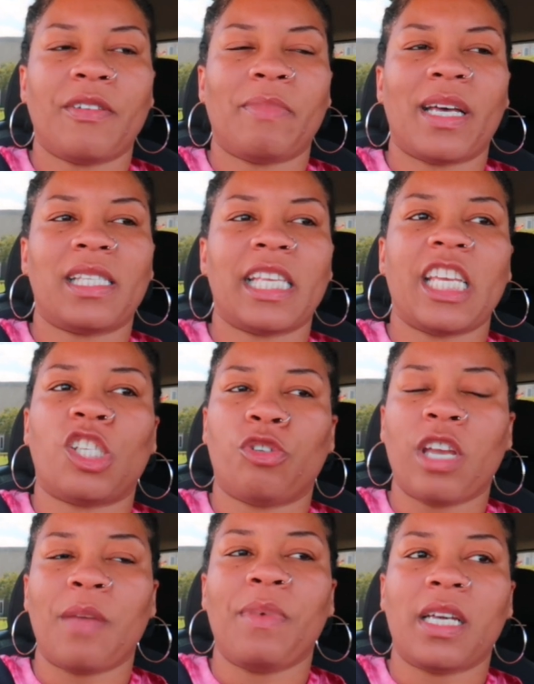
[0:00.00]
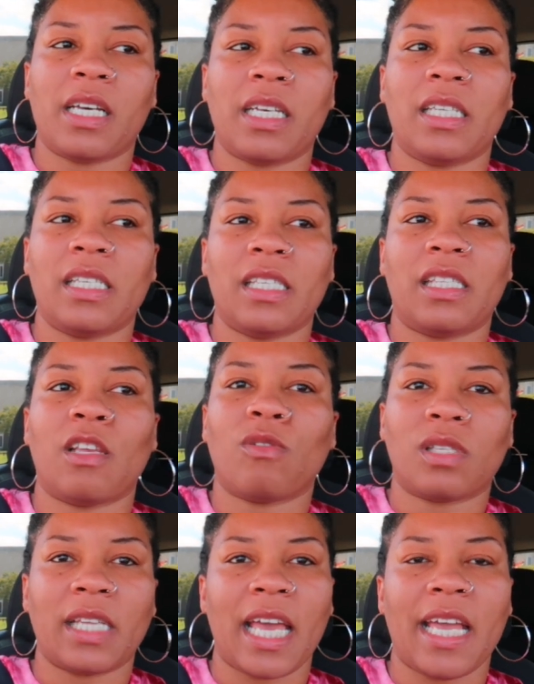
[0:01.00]
was about to say it's tricky because
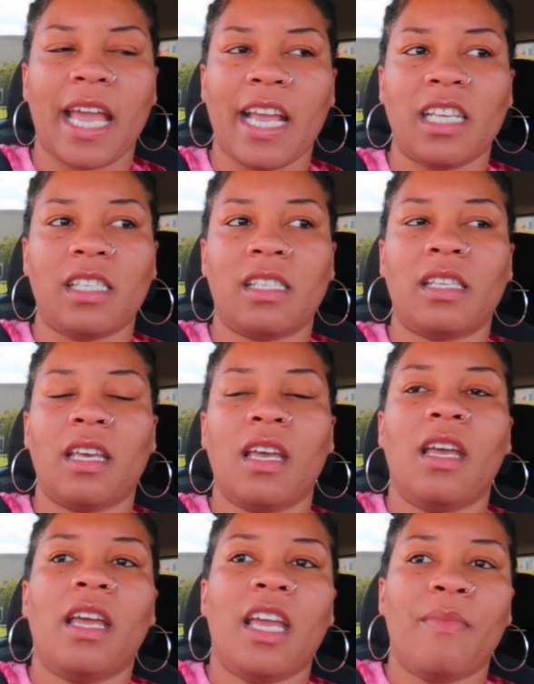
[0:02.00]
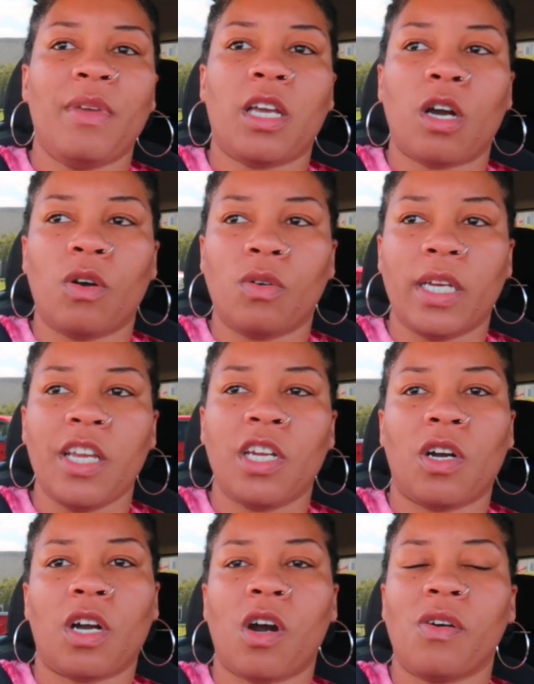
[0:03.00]
those late games, it be cold, you
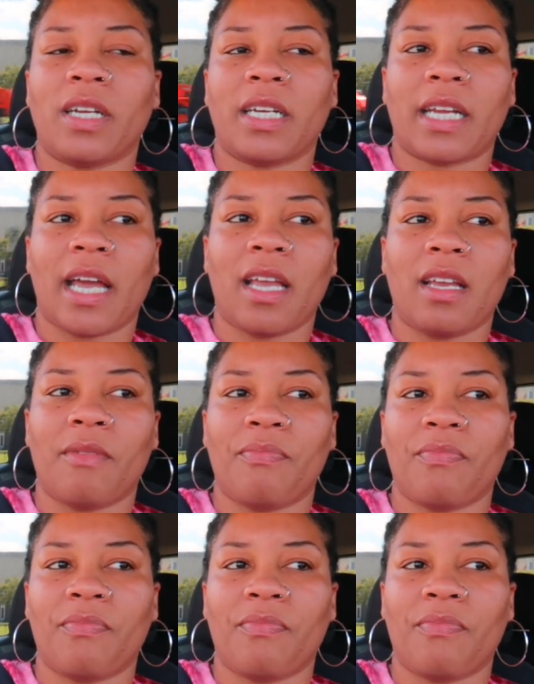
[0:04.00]
know, cold at night.